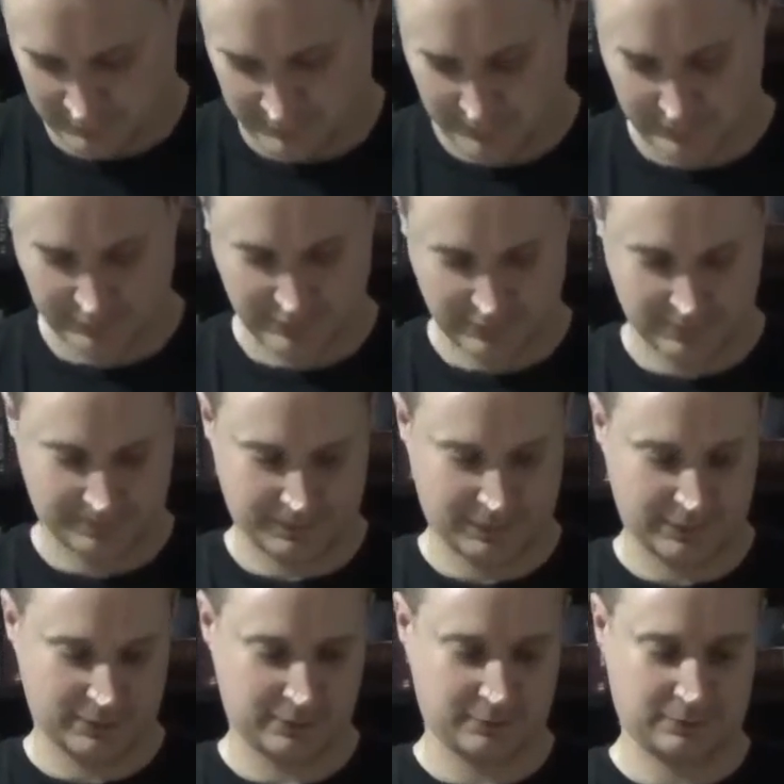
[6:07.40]
Next up
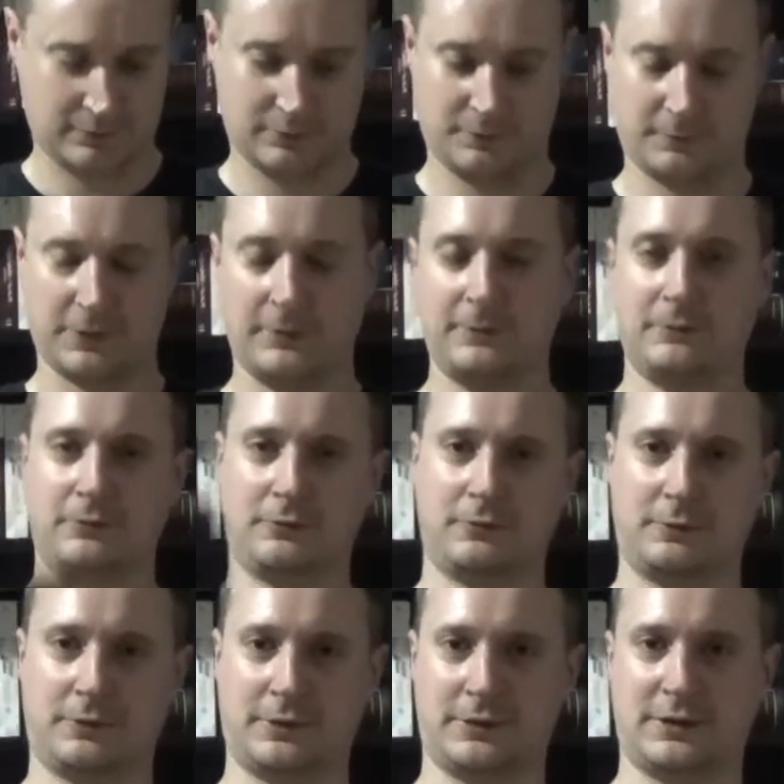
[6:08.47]
is, you probably won't
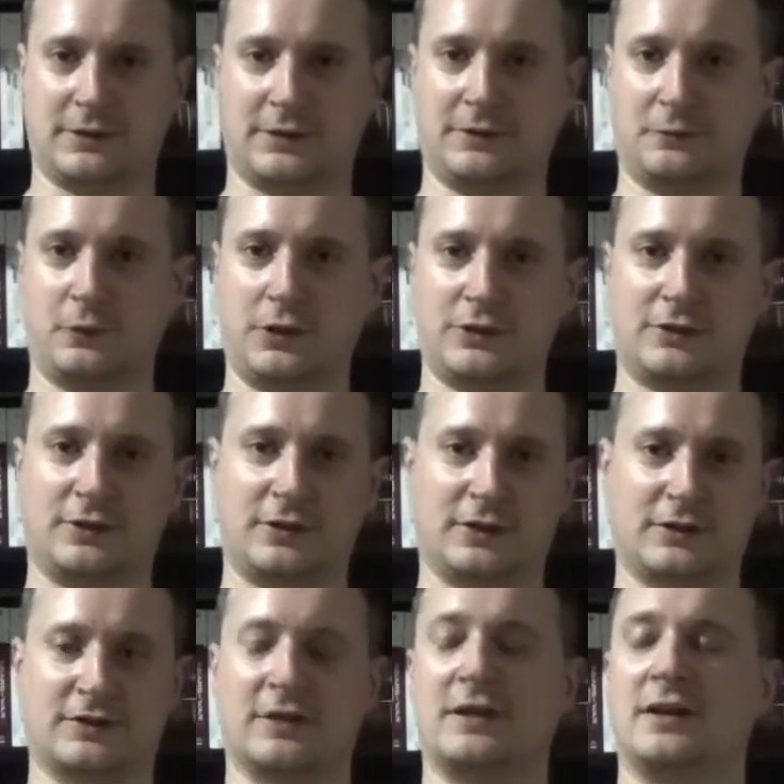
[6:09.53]
know what this is, Watch
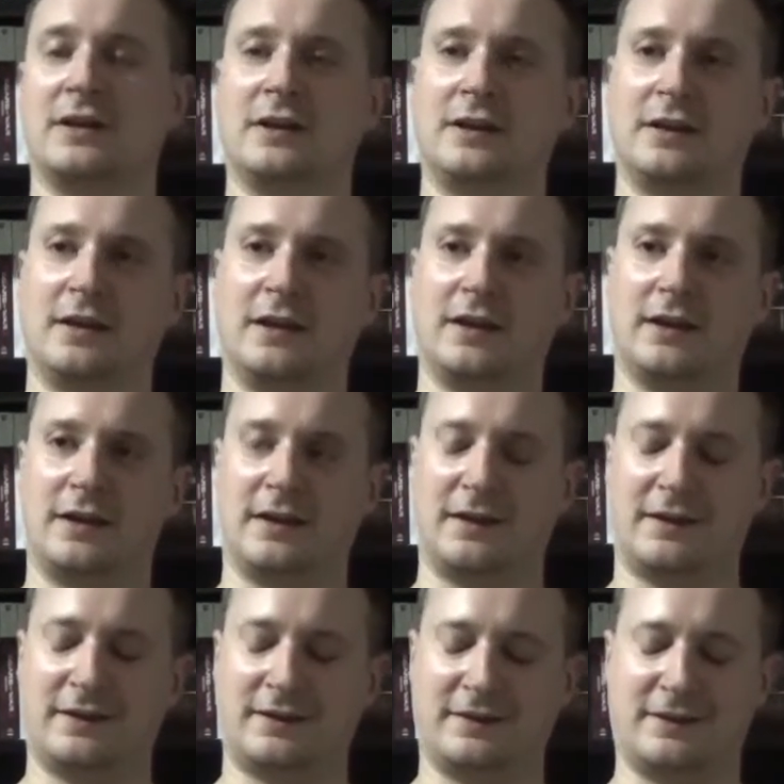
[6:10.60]
Dogs.
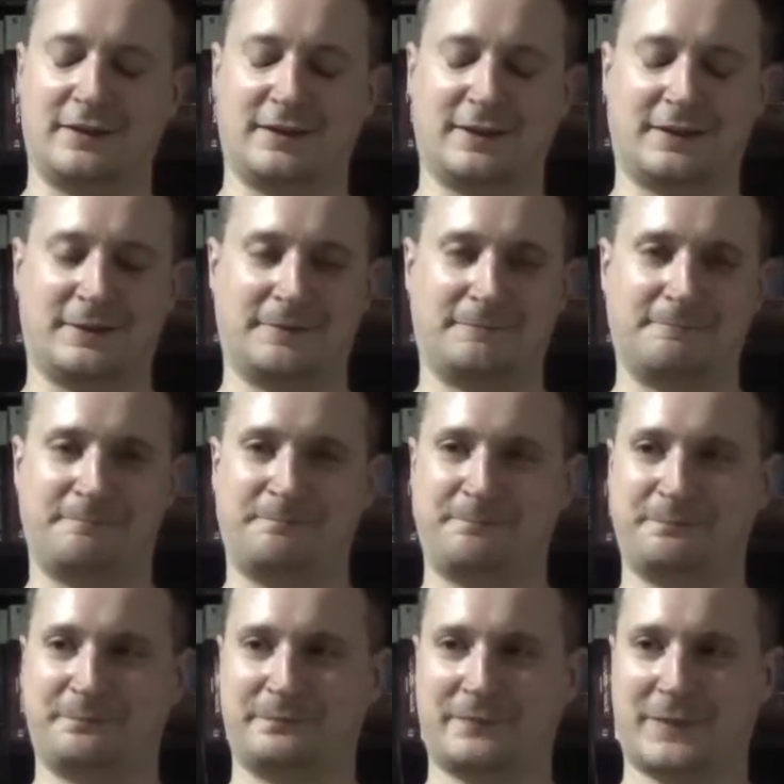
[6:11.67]
And
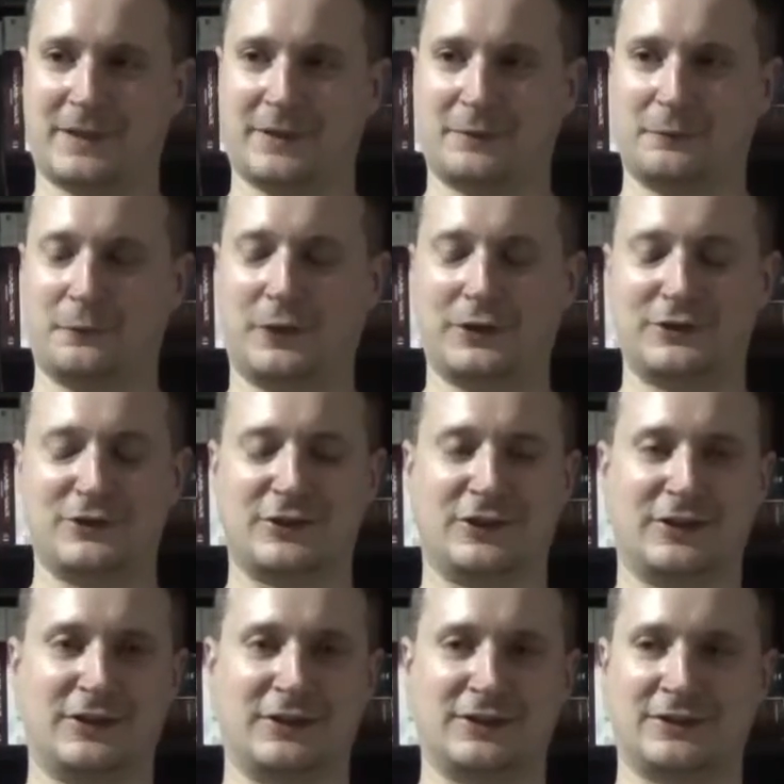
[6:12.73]
Watch
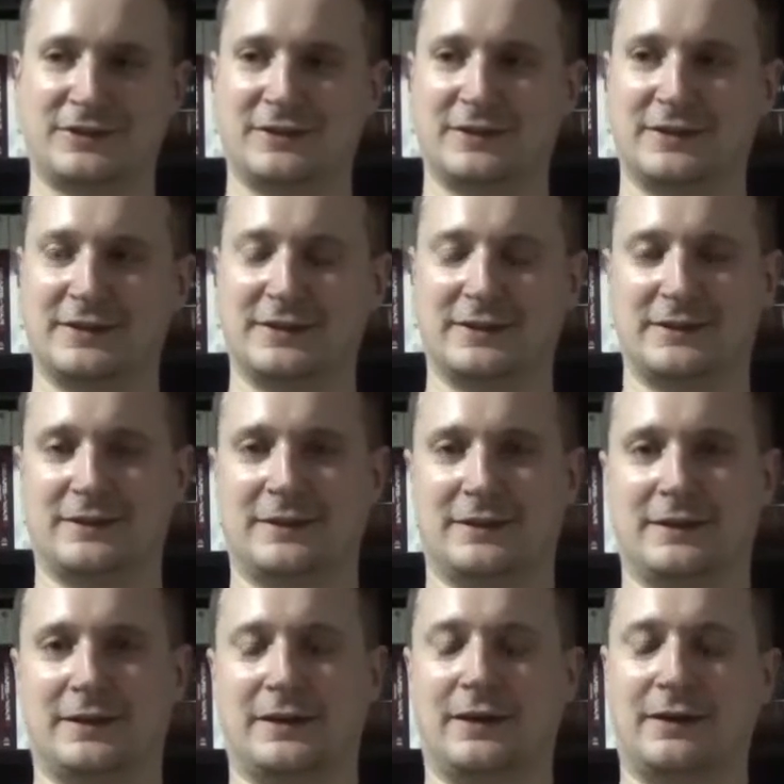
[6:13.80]
Dogs,
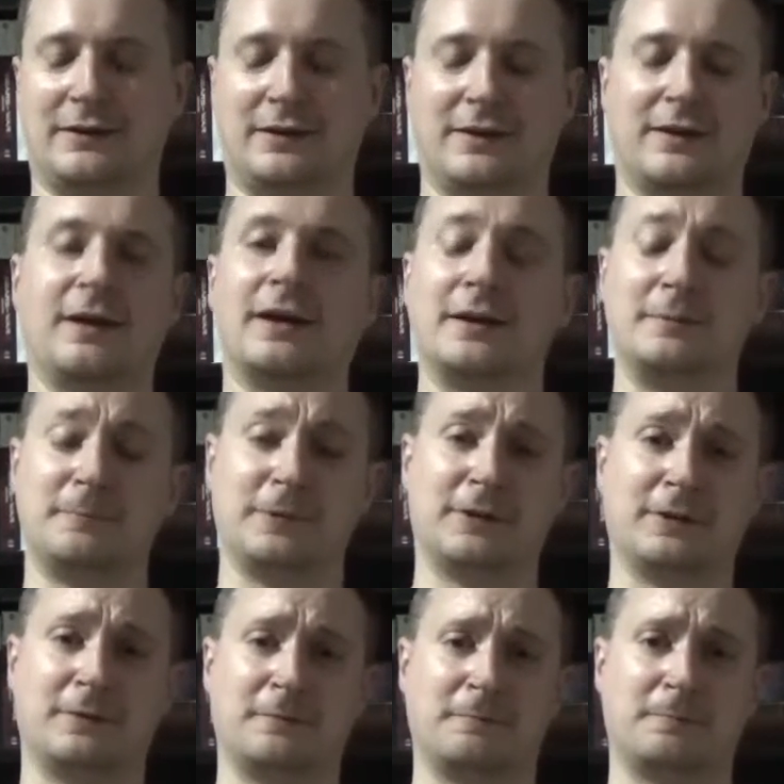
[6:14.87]
it got a lot of hype,
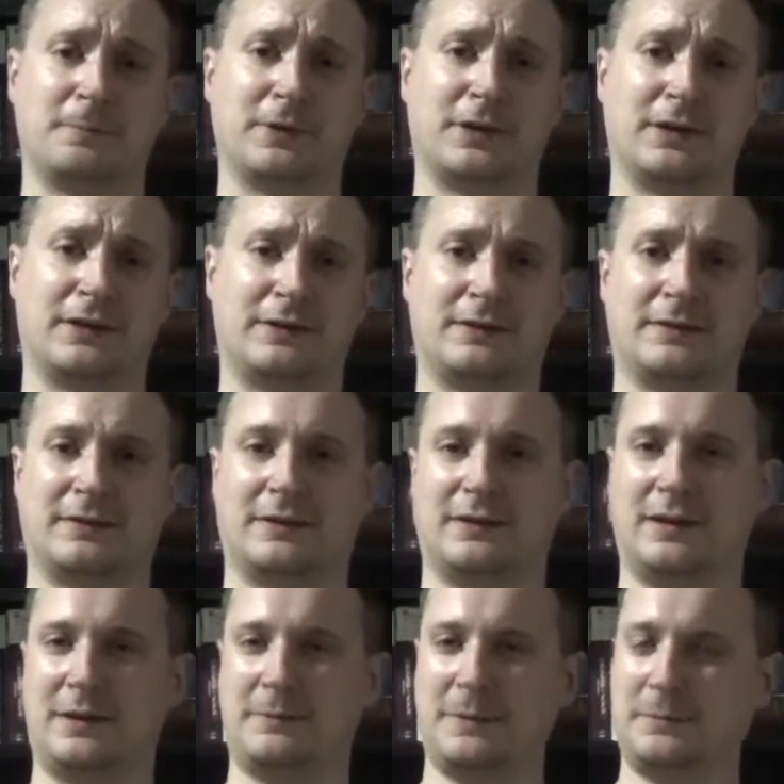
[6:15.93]
but
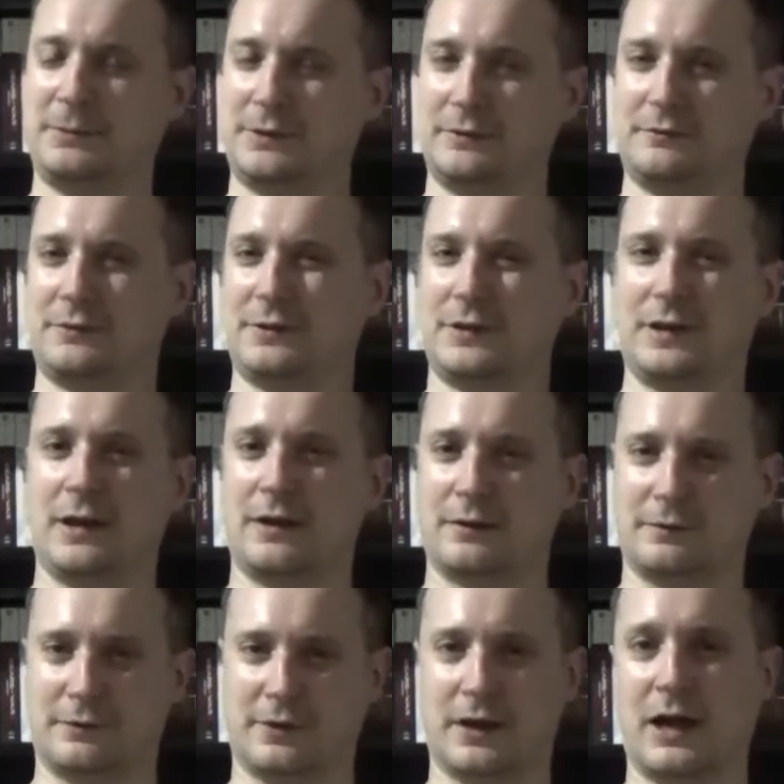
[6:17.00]
a lot of people didn't really care
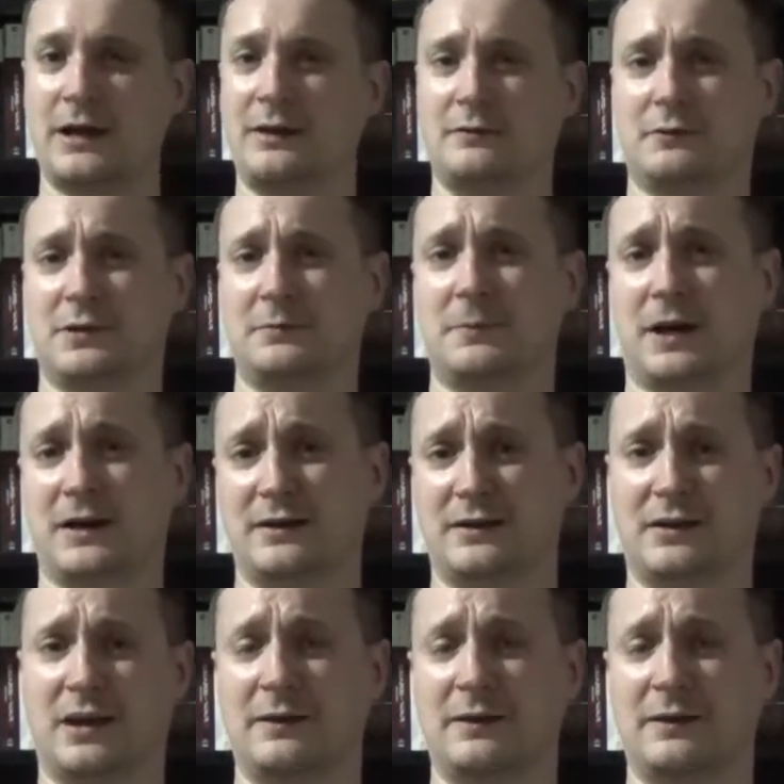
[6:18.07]
for it. I didn't really mind it.